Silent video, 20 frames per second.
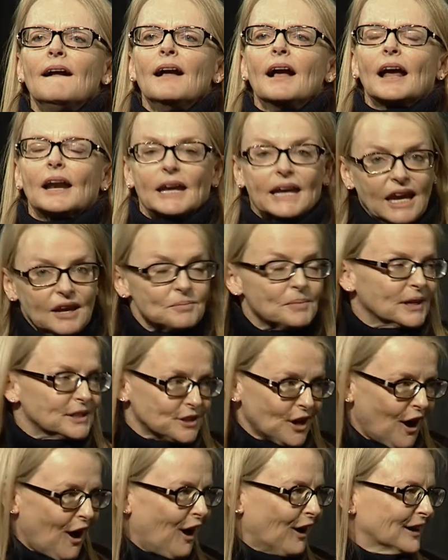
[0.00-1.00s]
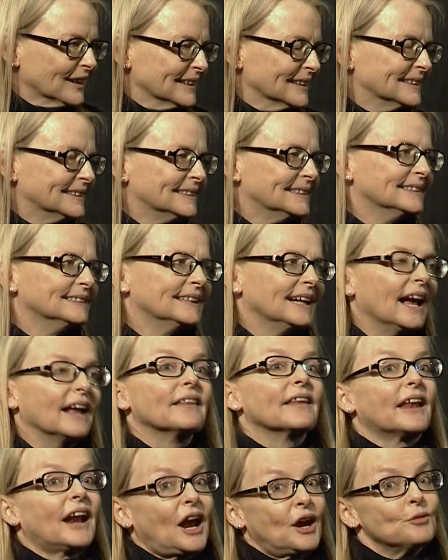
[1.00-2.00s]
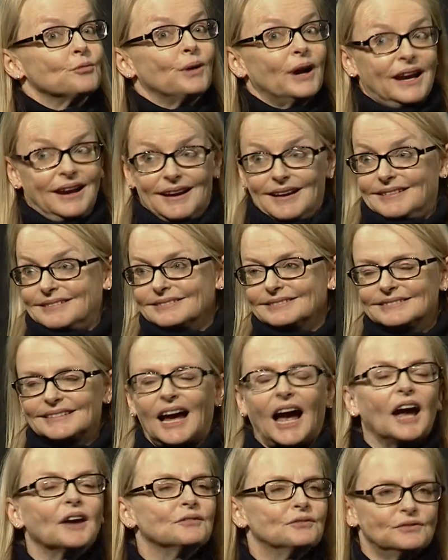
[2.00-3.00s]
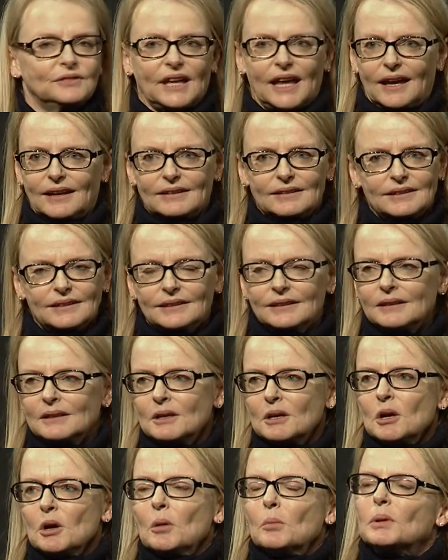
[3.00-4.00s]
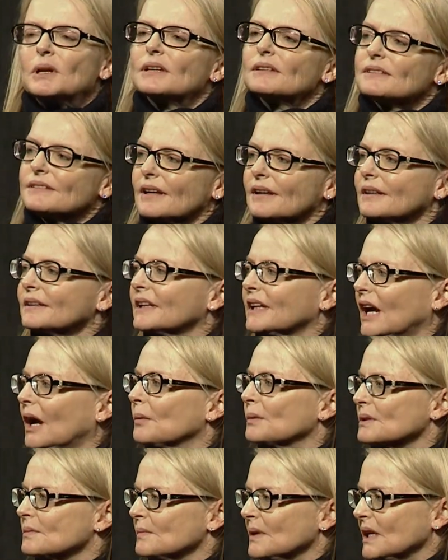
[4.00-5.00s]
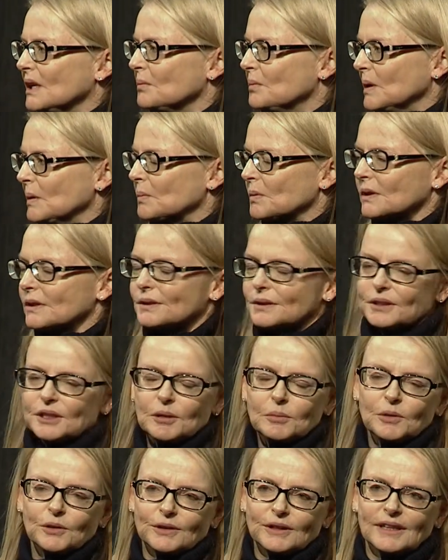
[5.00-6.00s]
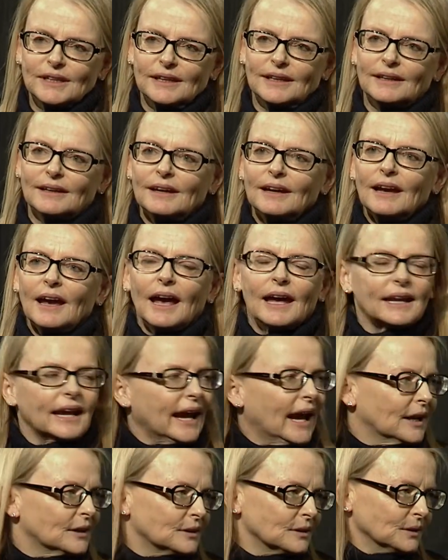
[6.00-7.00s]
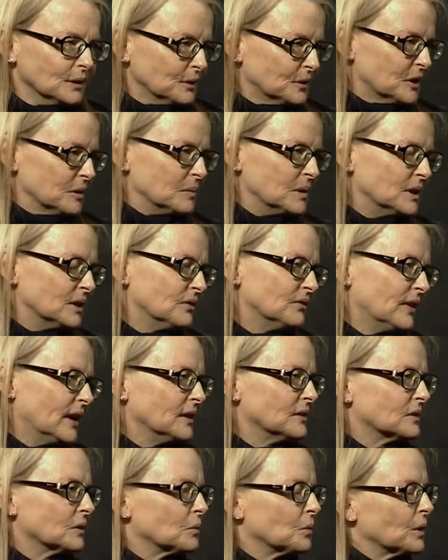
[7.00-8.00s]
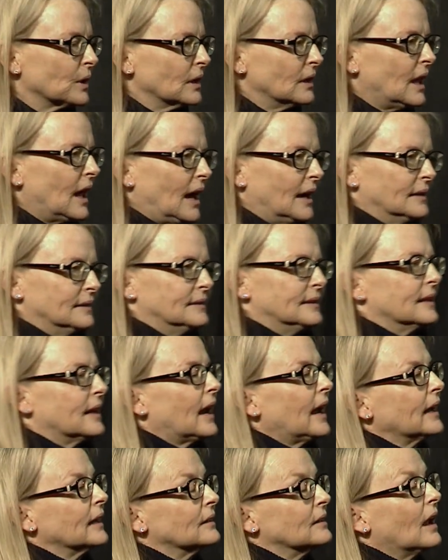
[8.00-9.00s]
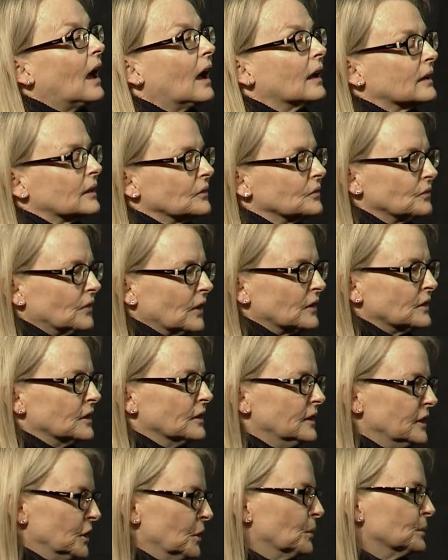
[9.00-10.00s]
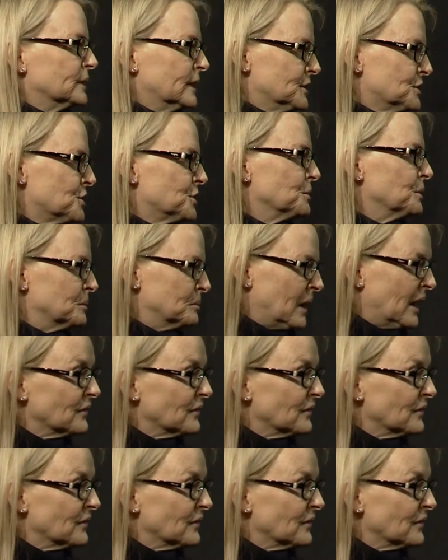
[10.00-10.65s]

And I gave my talk, and then I ran. I fled. Because suddenly I was meeting people in the community, and I had to look them in the face and realize that I had not confronted the only issue in my